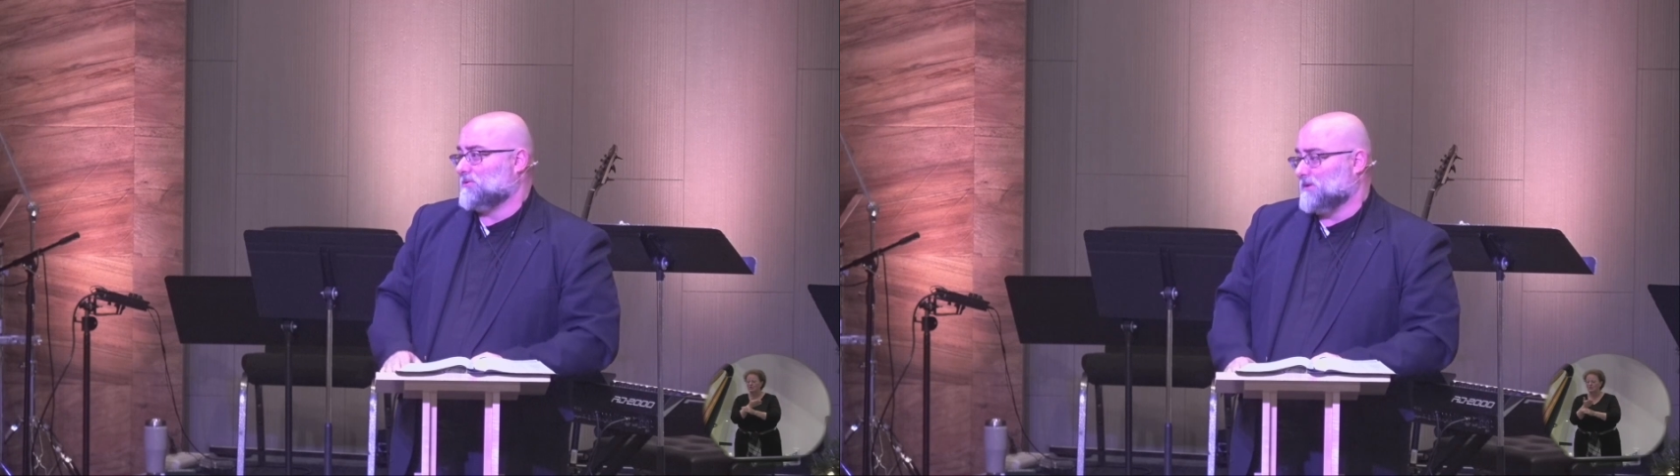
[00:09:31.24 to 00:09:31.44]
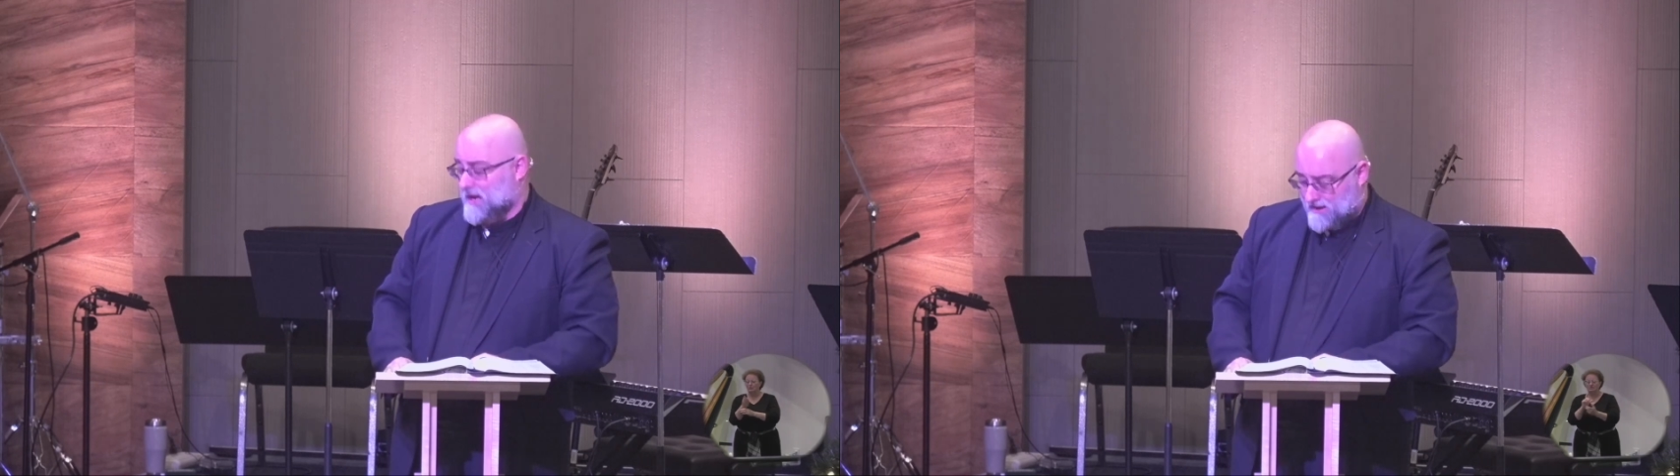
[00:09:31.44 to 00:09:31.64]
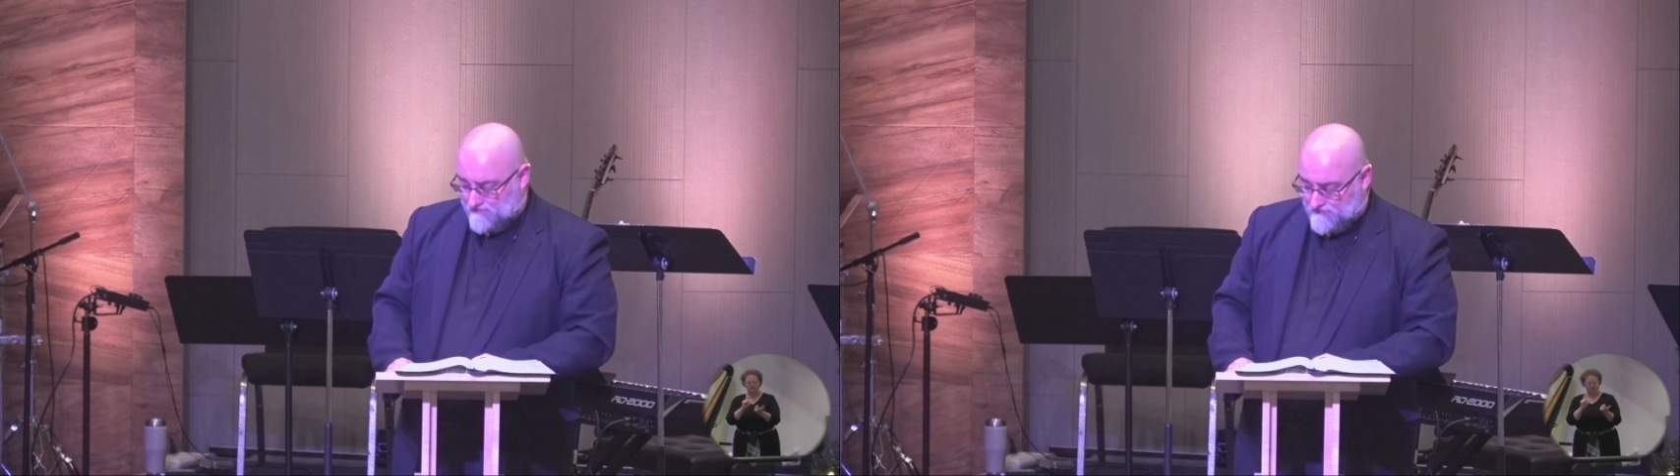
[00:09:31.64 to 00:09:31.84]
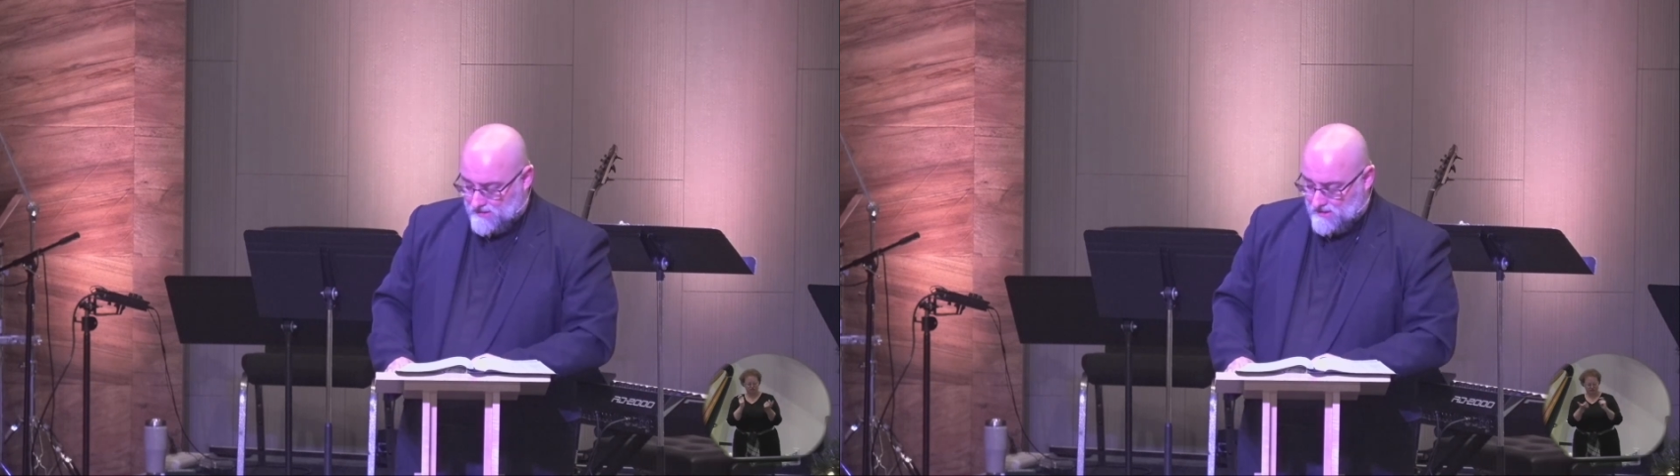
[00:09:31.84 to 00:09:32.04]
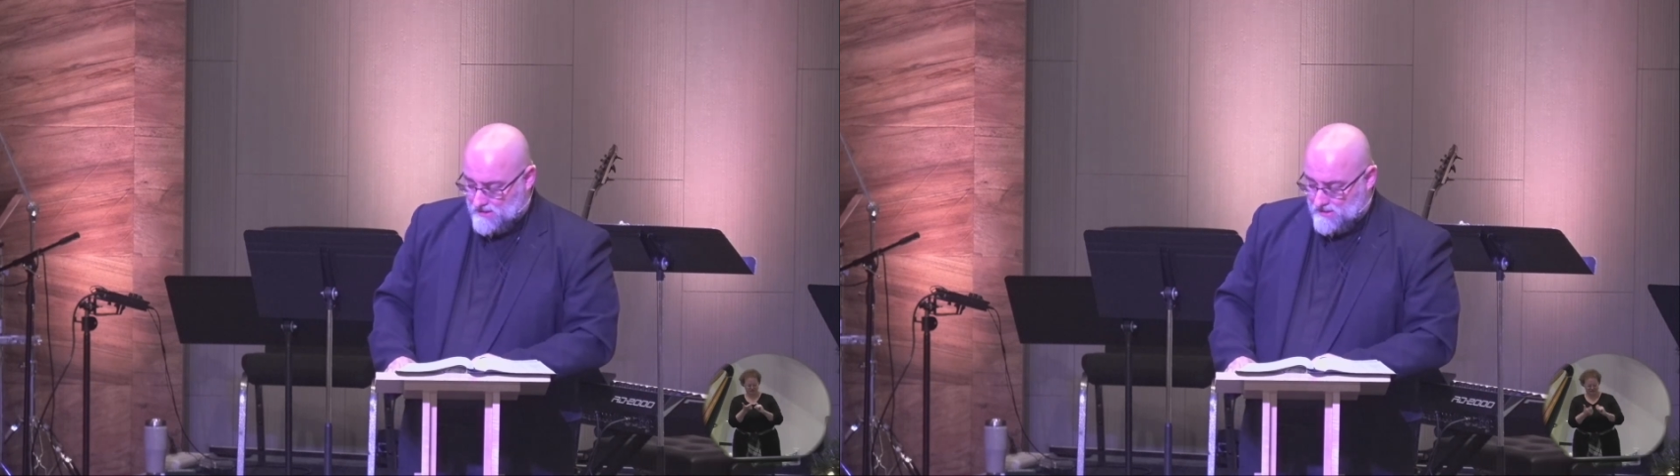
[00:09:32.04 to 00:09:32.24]
your life.
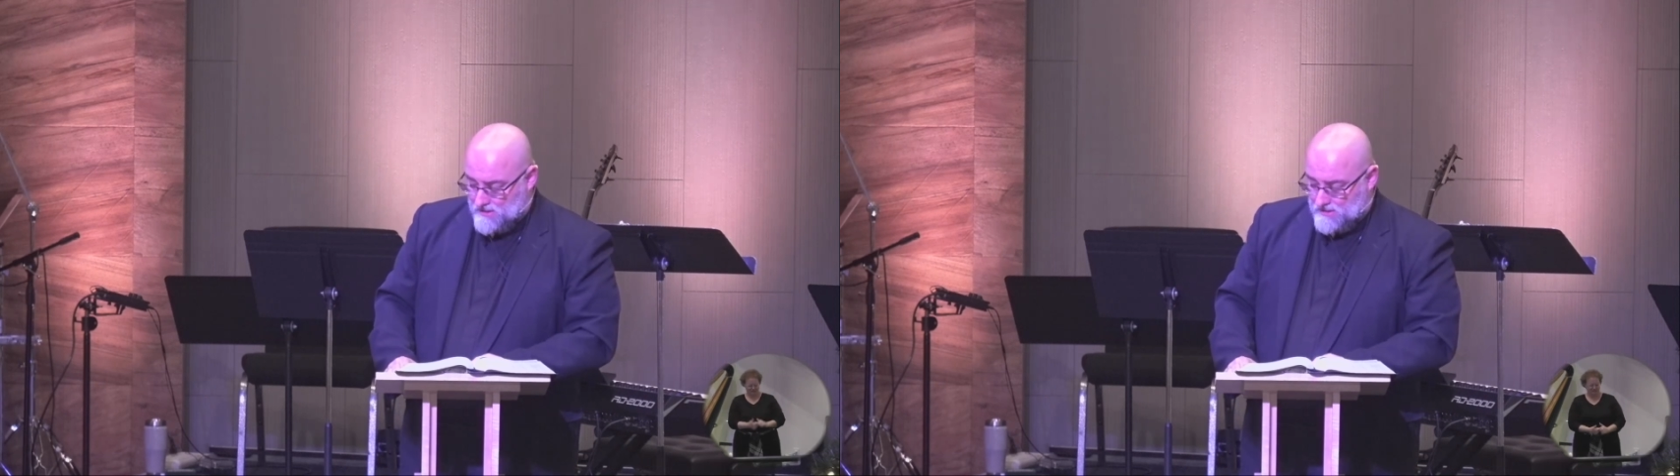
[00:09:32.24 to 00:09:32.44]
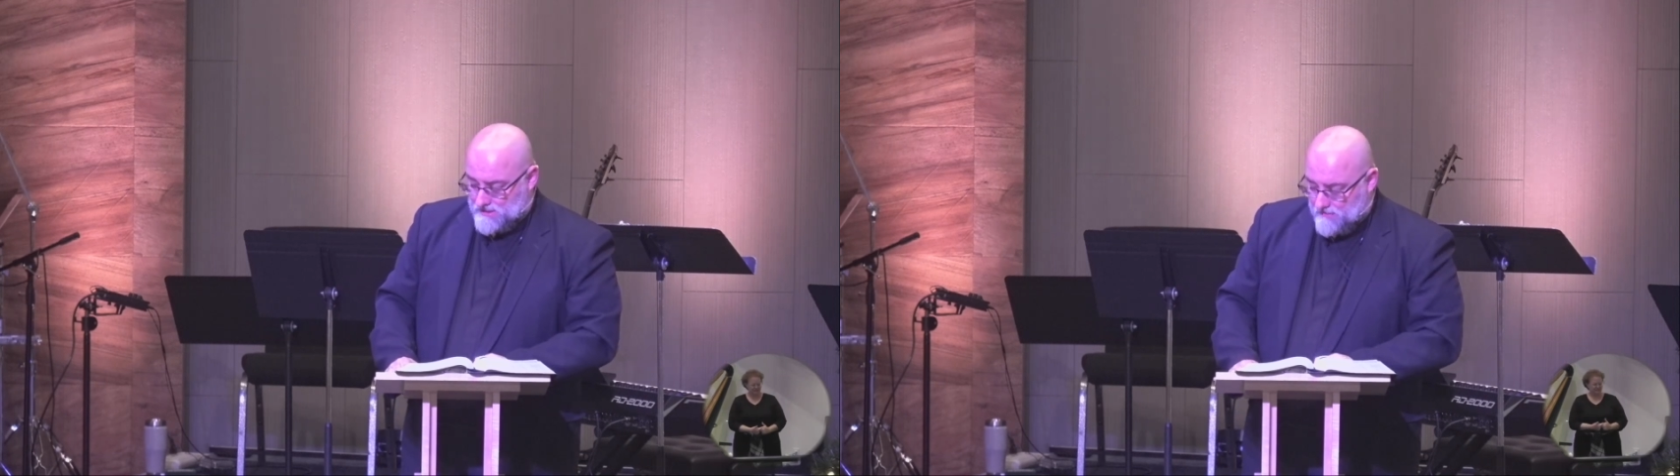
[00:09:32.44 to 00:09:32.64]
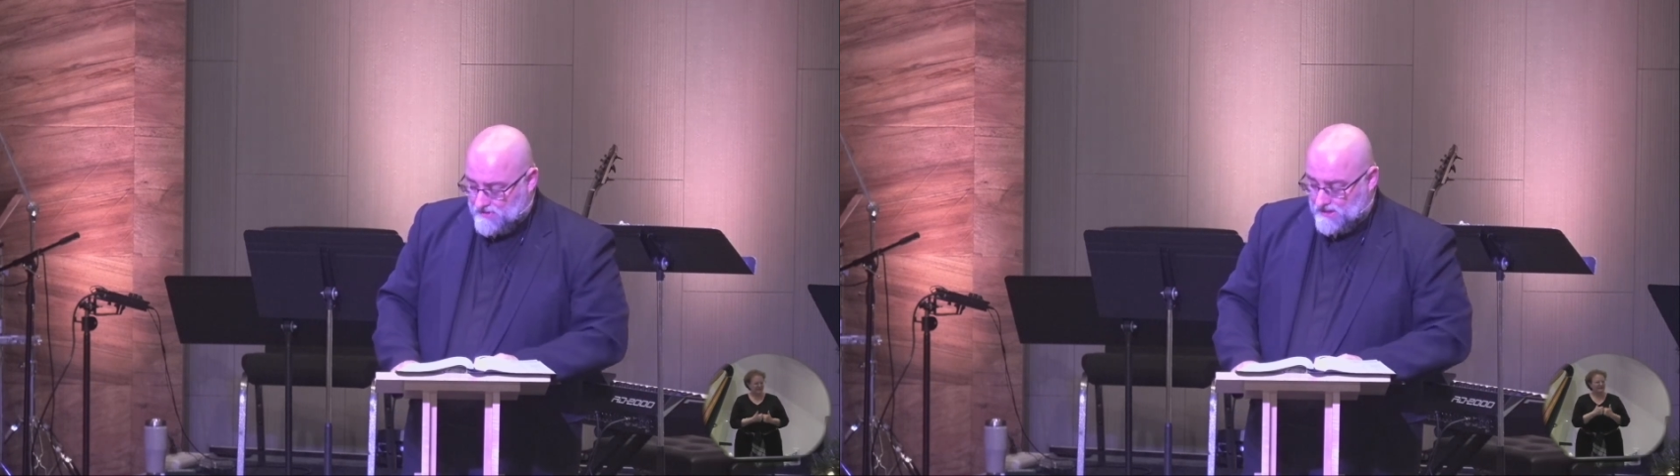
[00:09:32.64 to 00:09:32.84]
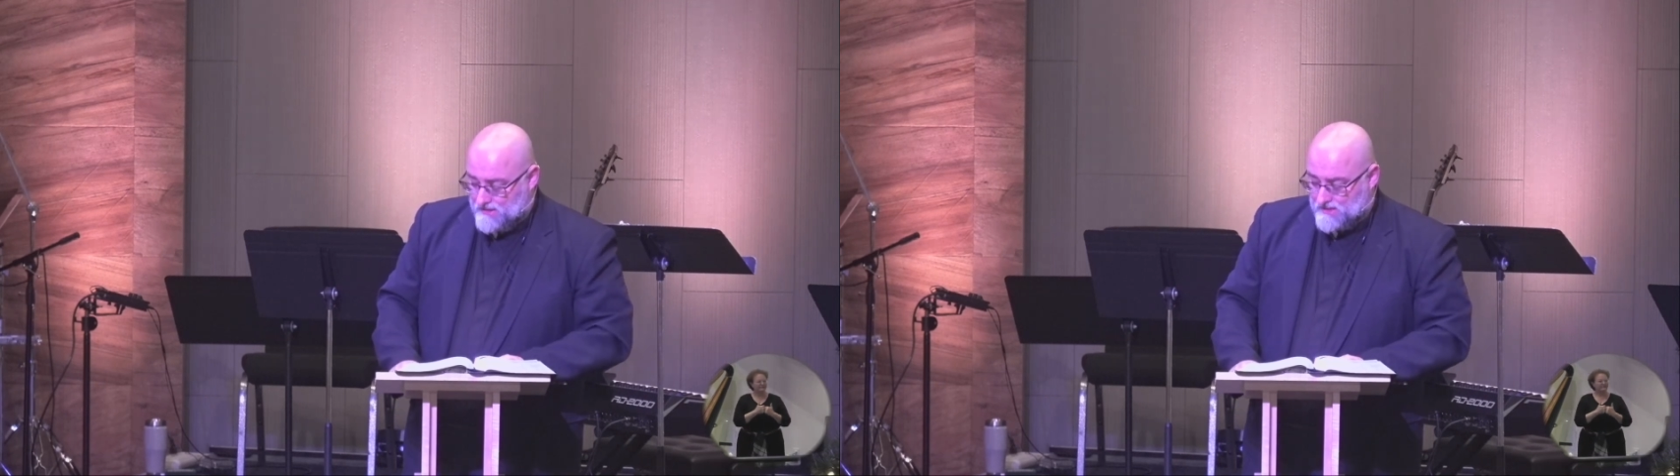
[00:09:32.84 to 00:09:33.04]
Something